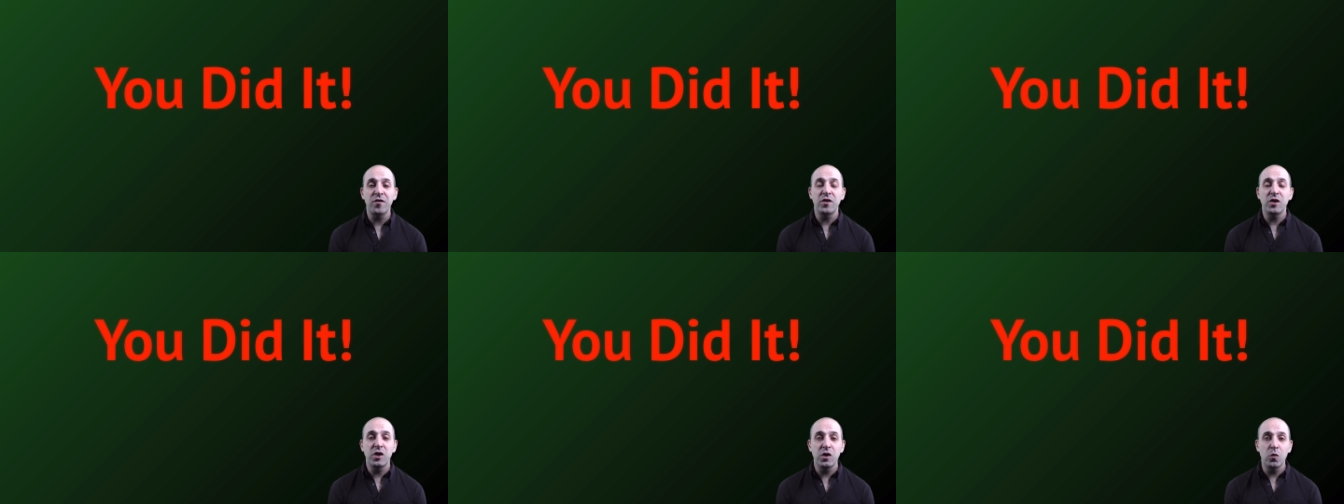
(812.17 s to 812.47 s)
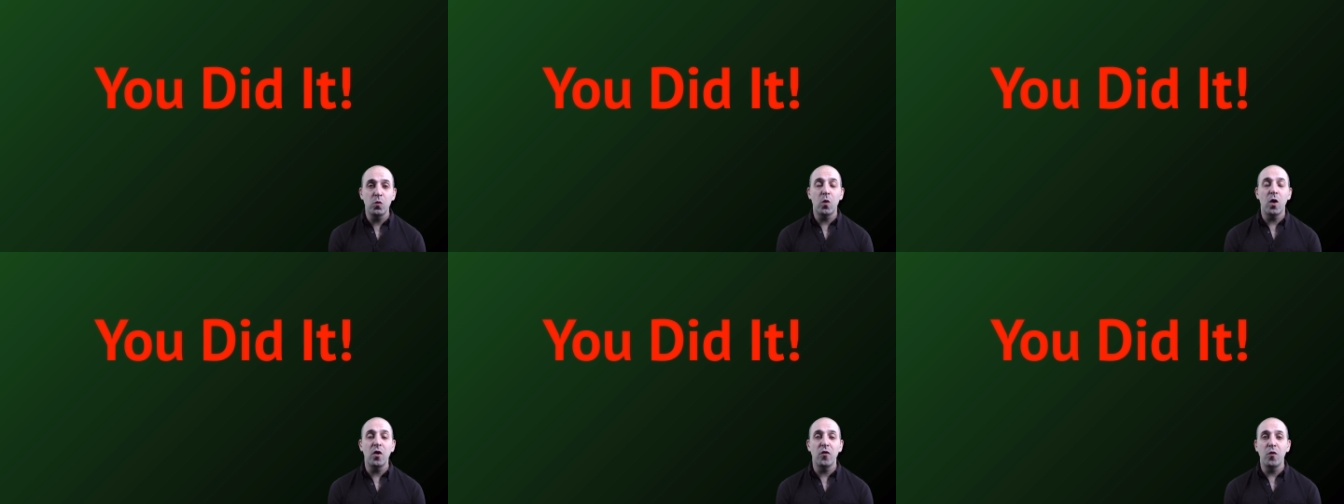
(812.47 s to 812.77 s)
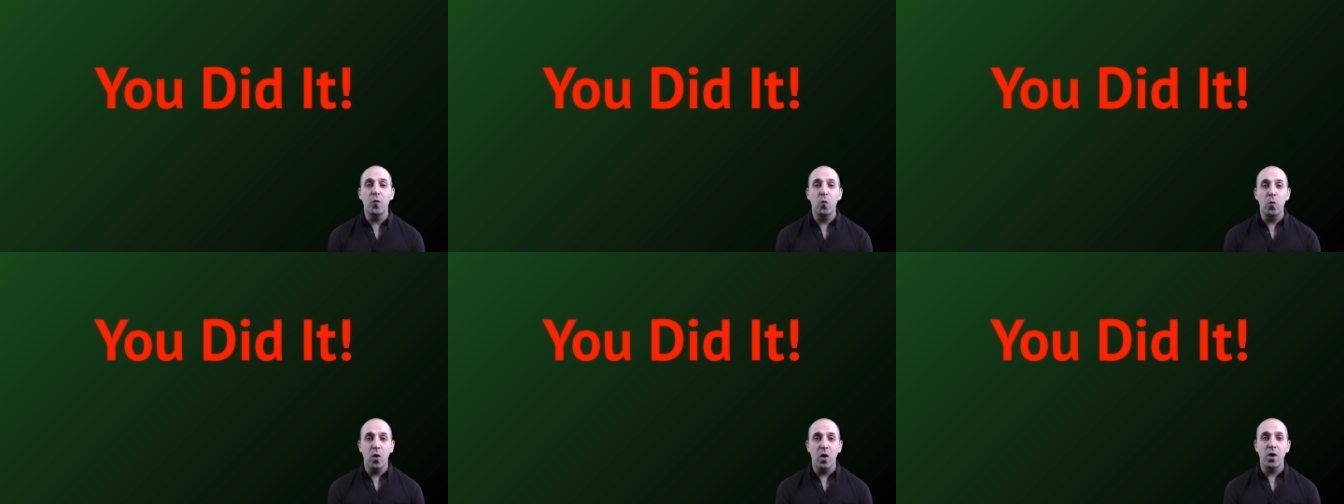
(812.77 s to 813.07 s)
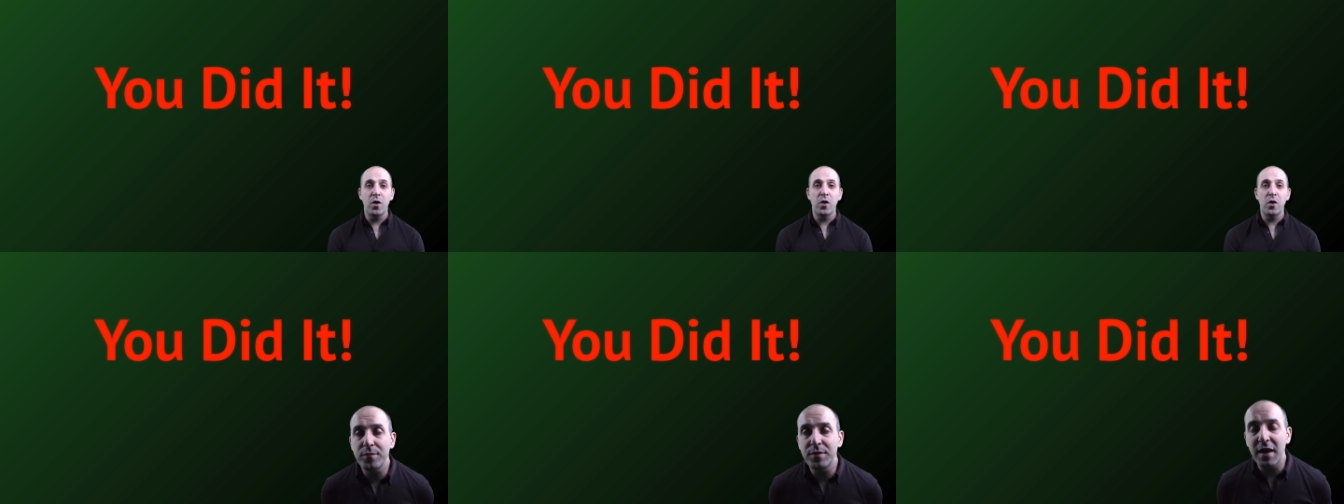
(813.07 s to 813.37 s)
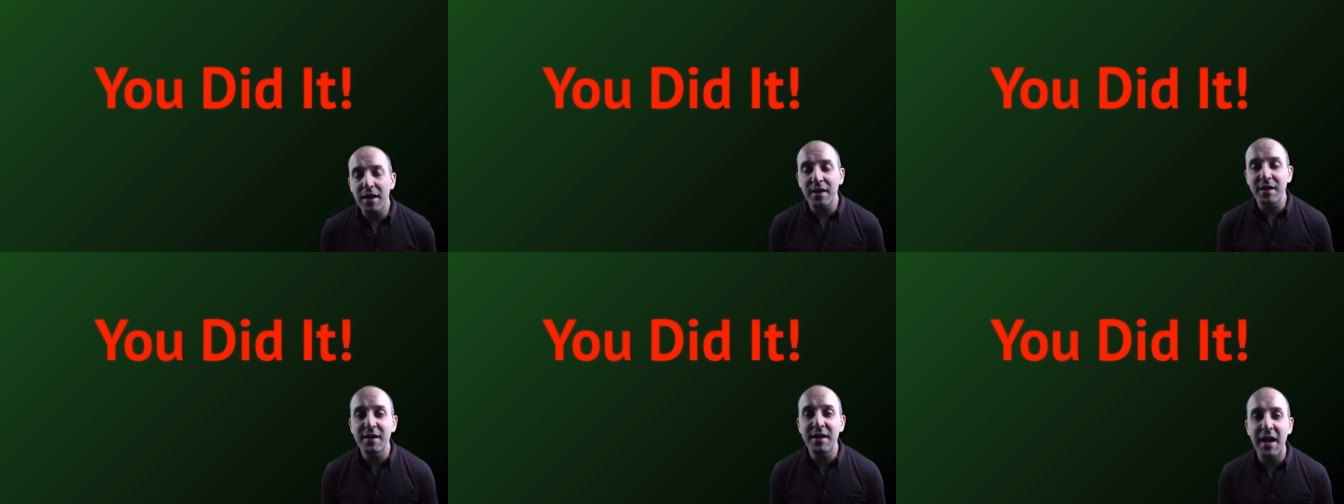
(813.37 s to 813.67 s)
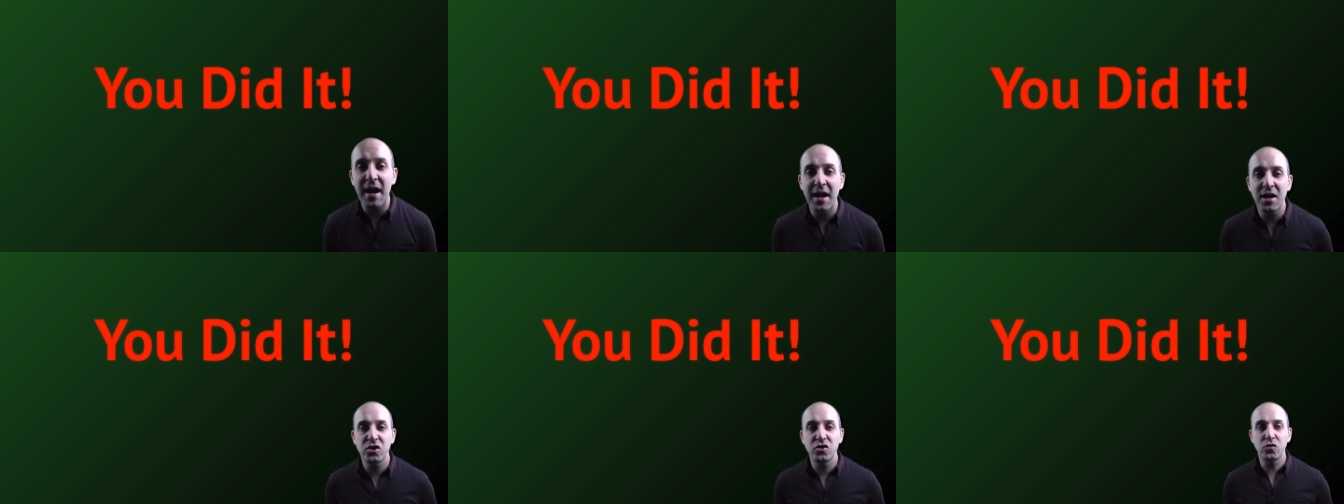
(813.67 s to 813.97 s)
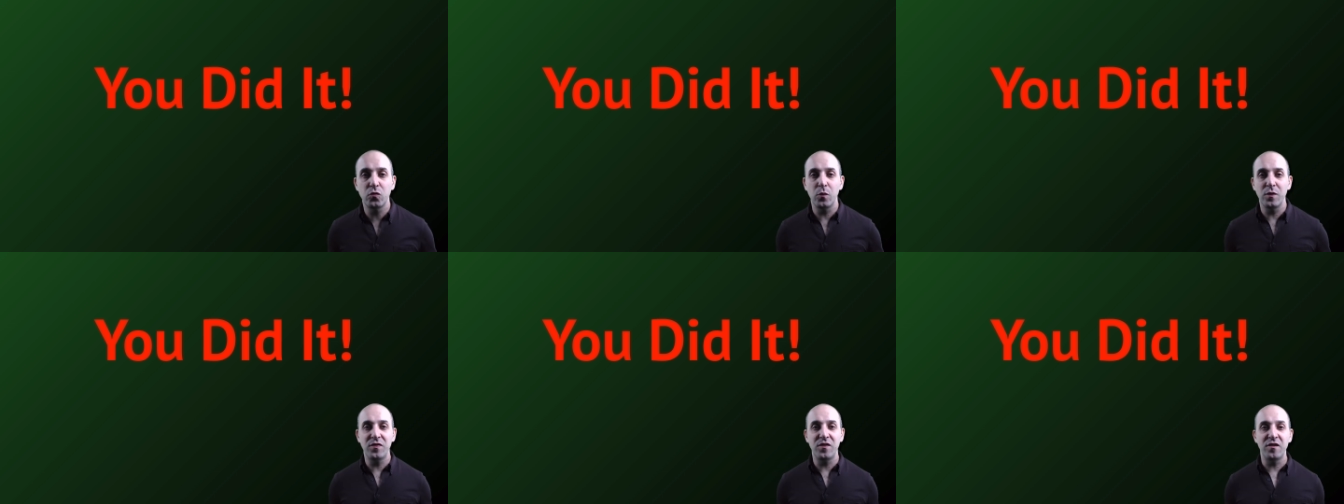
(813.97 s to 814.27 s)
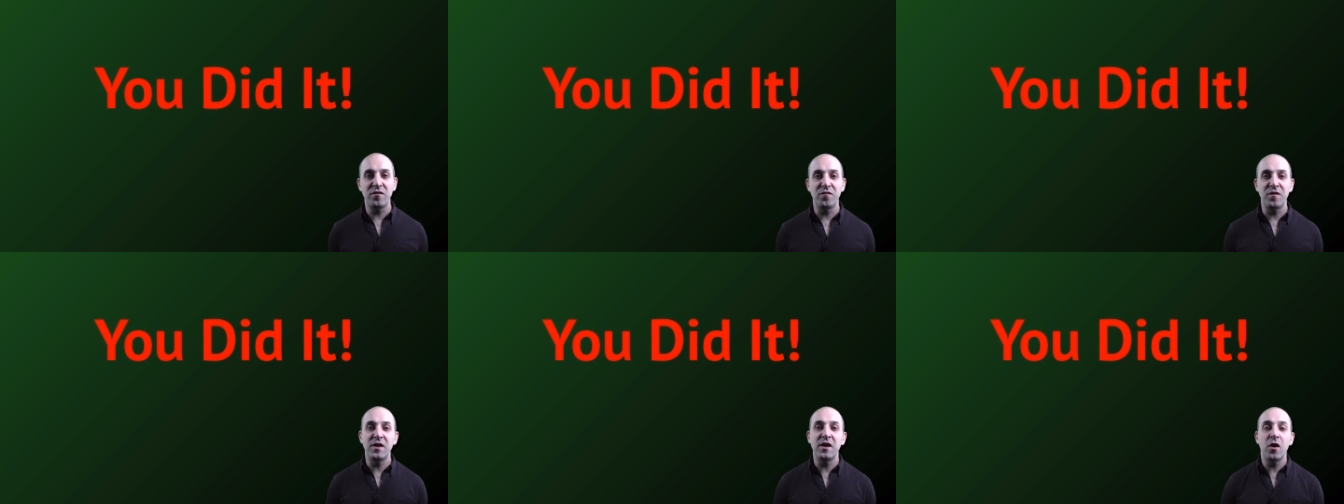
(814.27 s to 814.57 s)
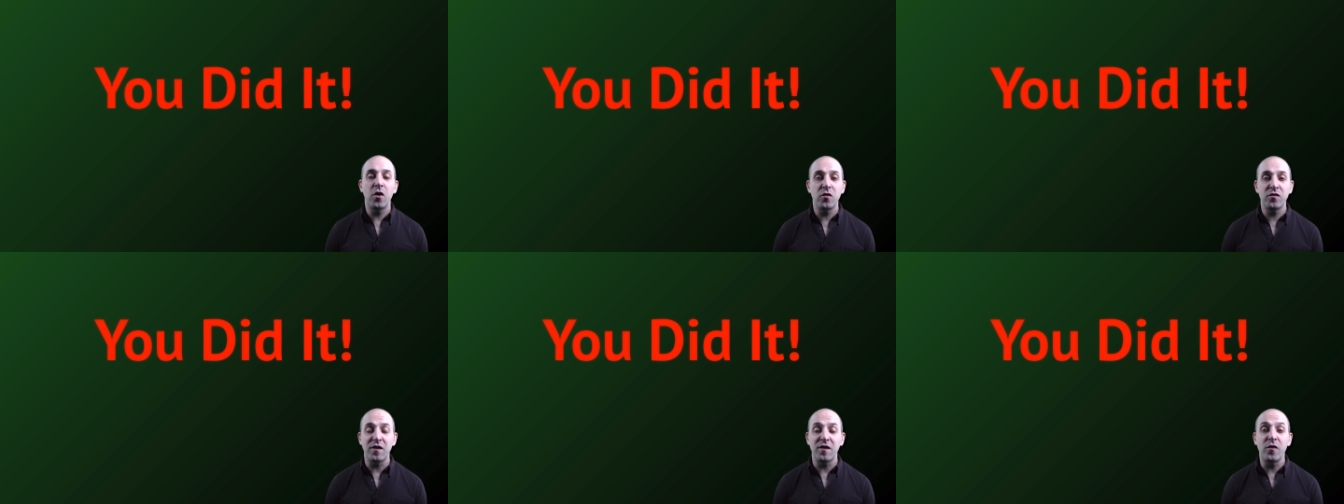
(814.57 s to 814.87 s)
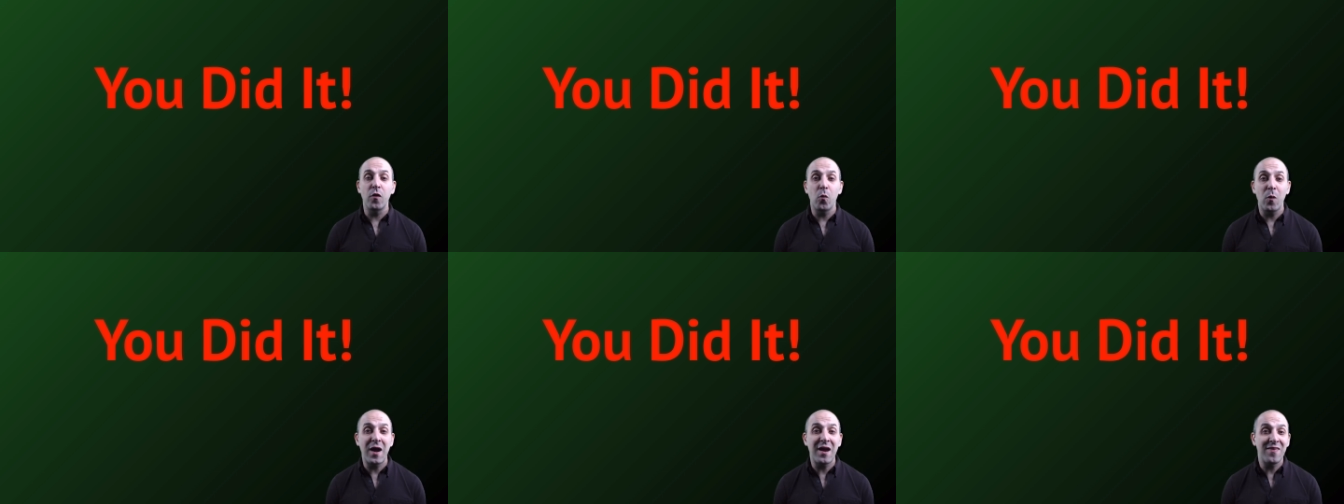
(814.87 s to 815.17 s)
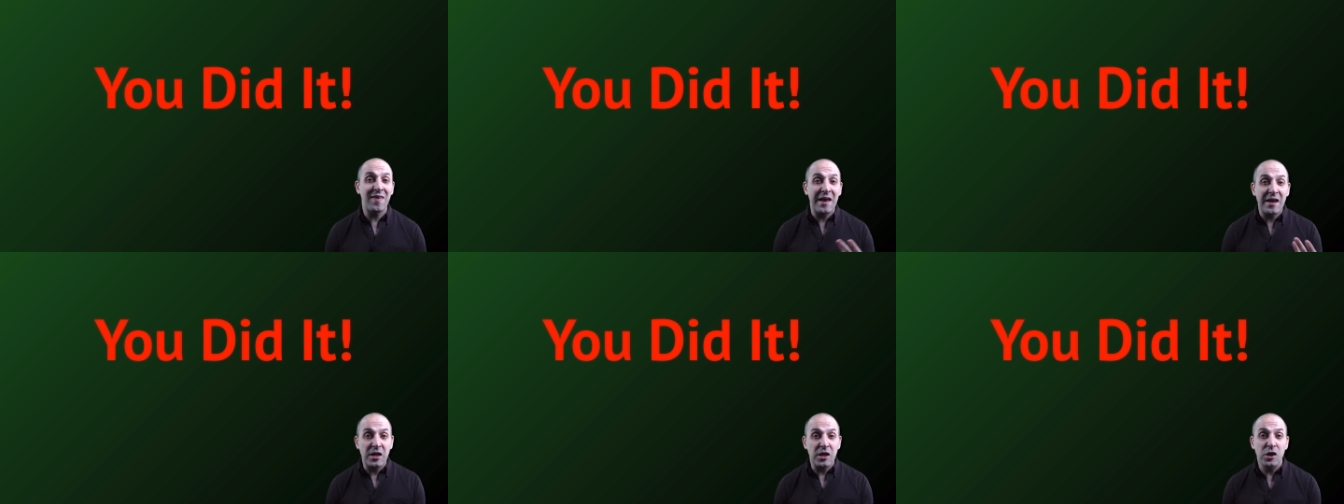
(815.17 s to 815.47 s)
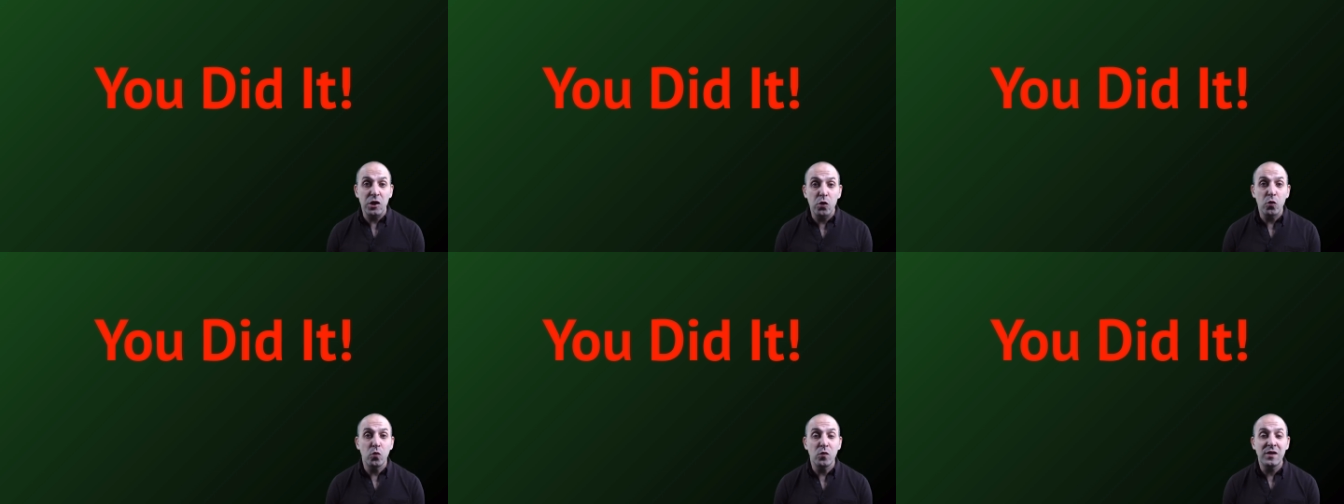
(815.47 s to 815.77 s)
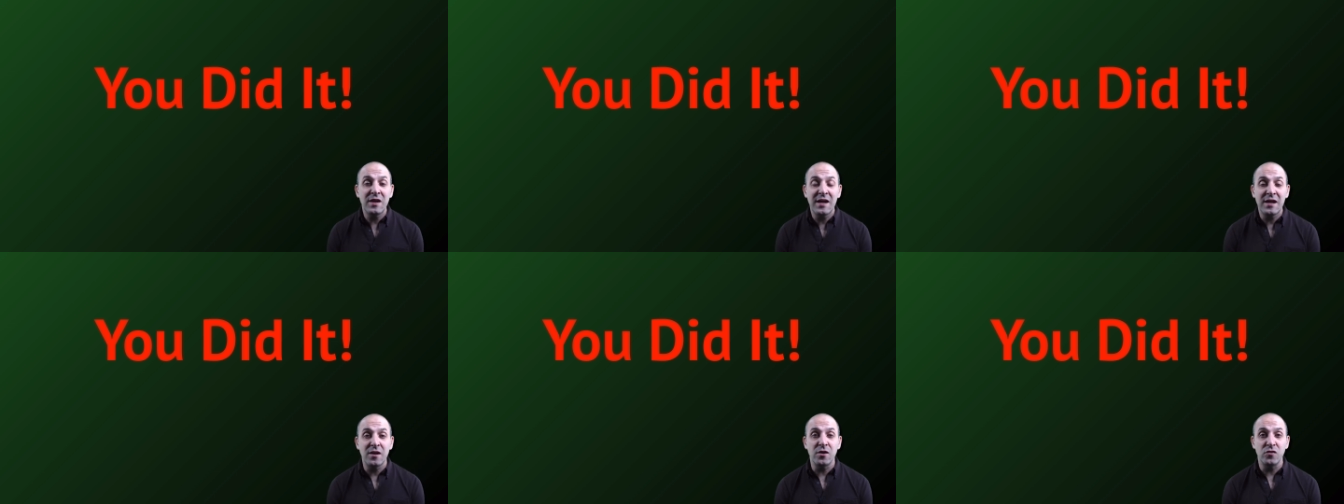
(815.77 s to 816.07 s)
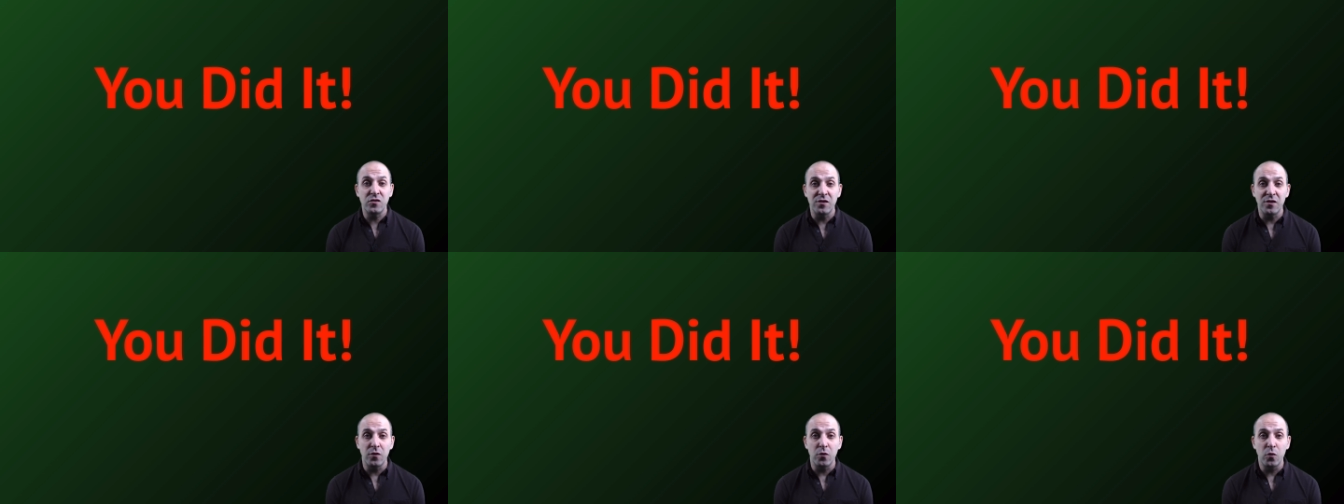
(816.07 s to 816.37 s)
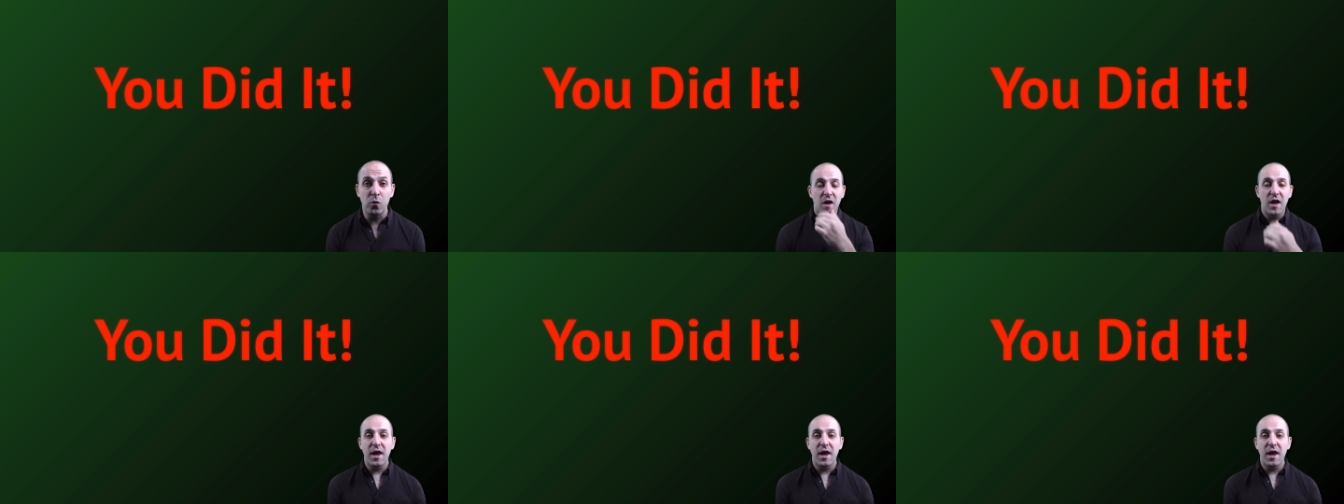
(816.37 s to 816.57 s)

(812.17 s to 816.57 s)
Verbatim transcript: You are the one that engaged with these videos in the way that you needed to